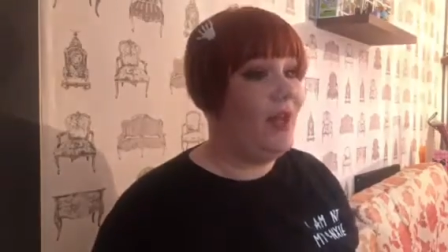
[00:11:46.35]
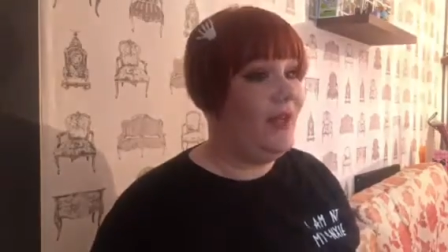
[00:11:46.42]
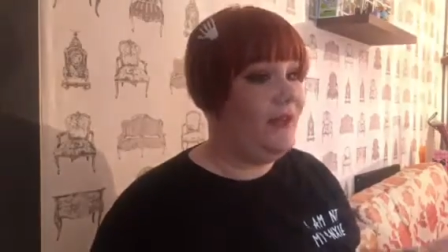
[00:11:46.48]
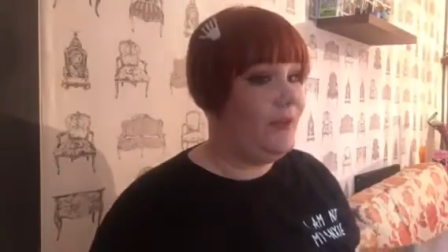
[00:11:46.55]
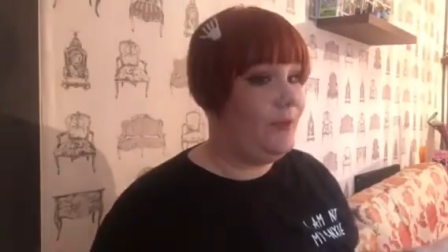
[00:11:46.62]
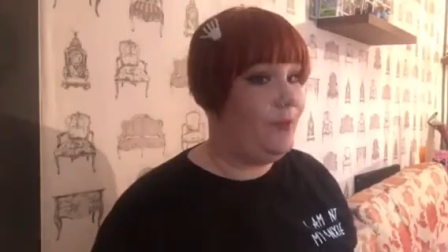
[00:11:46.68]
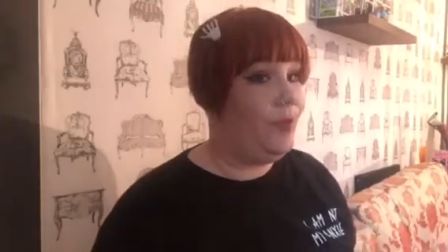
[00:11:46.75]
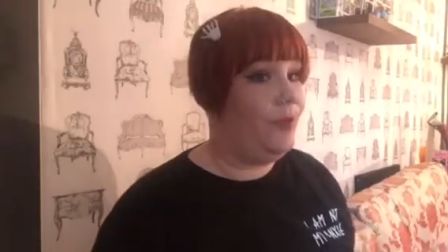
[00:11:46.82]
I
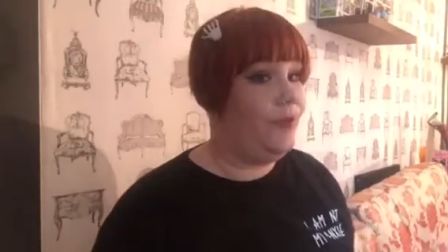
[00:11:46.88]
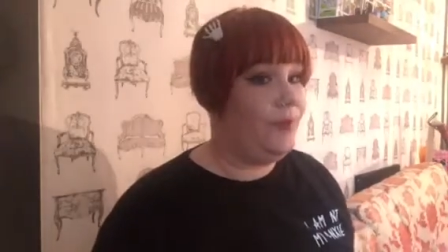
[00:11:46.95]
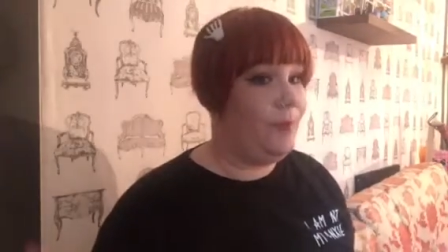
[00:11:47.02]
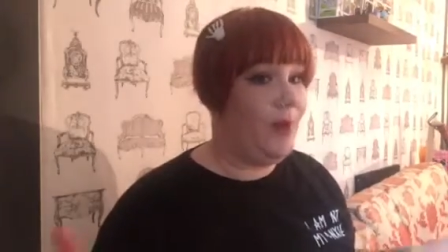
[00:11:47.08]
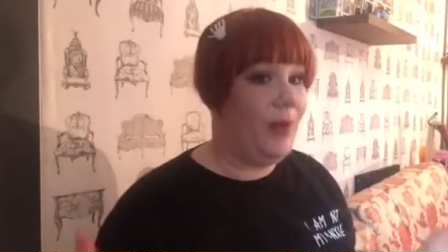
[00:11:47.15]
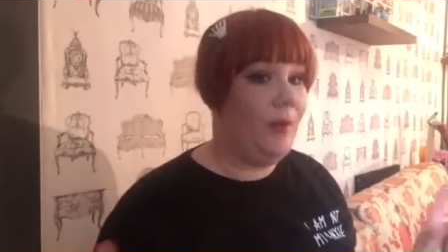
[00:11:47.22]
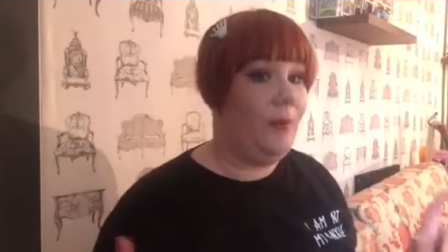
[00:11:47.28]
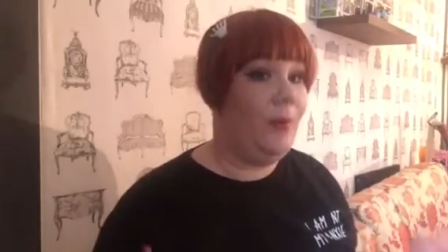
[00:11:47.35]
did post
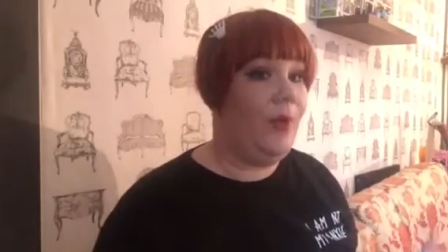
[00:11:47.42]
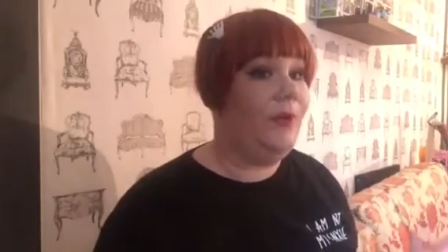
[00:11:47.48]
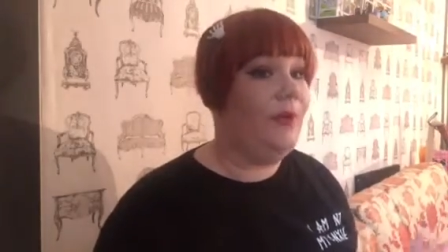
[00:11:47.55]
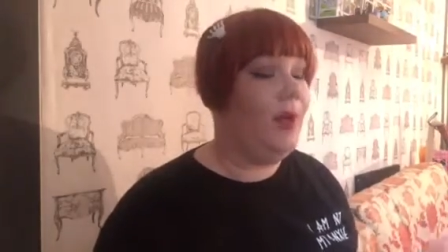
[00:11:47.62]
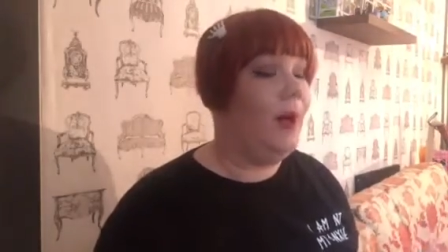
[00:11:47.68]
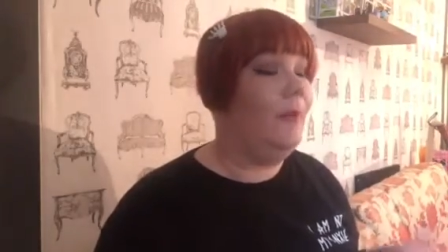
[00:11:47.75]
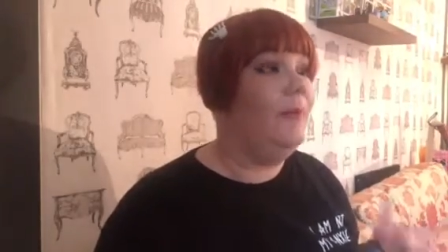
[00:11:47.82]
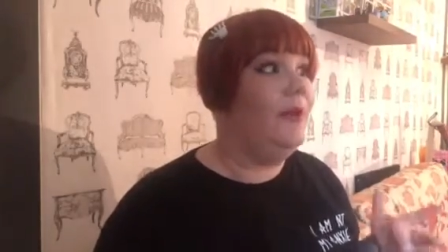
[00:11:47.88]
part
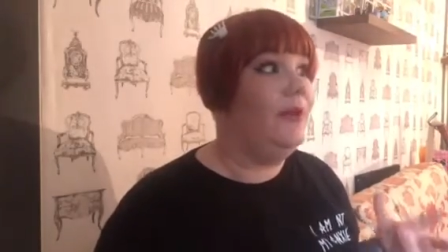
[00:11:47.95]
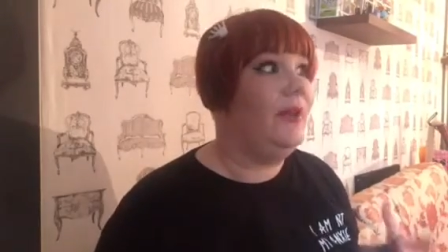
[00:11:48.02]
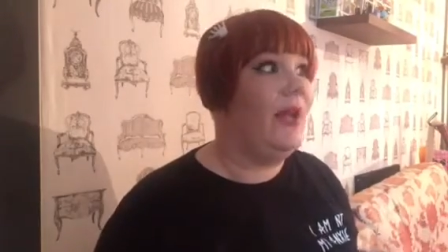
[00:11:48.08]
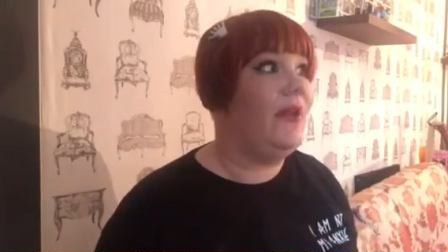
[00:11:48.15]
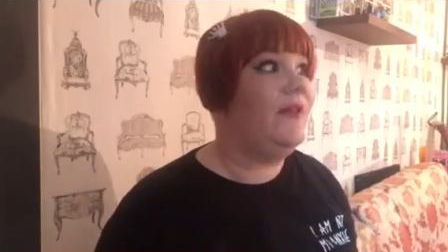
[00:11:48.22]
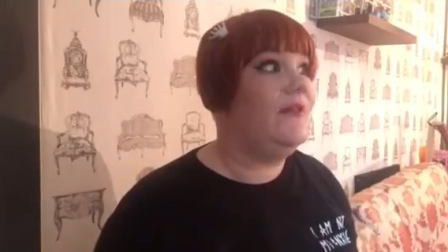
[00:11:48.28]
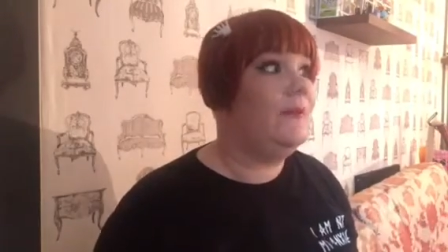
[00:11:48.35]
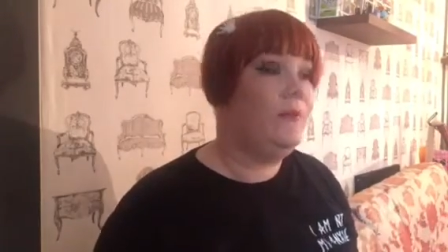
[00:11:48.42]
one up
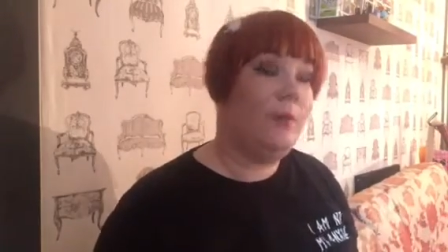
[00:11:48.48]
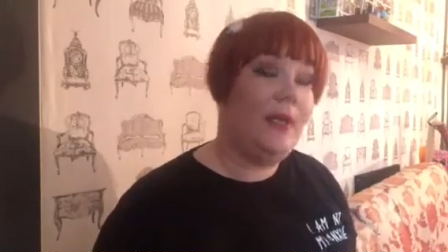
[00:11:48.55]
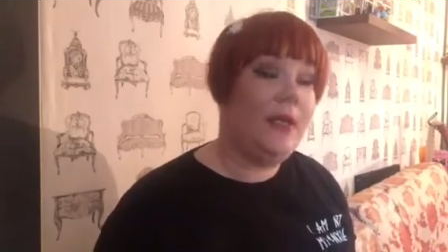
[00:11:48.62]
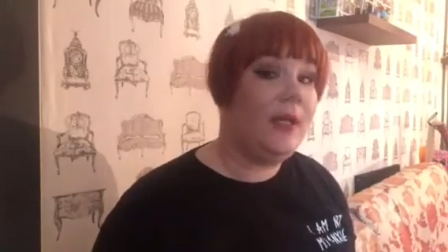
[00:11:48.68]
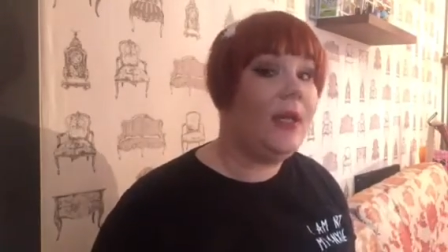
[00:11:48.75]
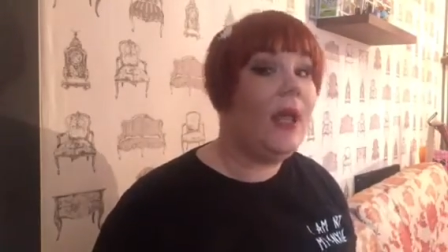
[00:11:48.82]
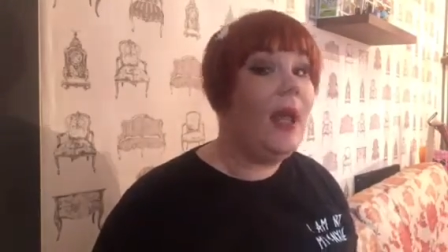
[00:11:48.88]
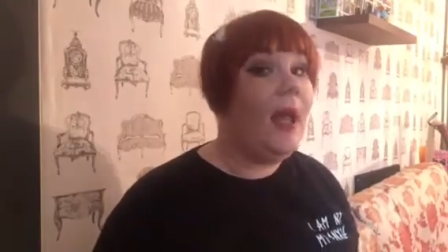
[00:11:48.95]
last
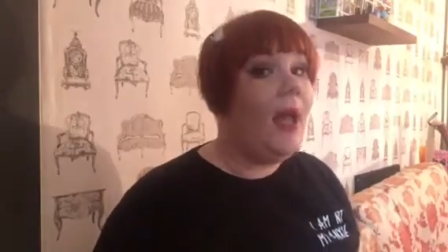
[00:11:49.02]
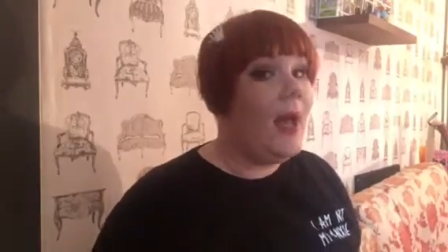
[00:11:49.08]
week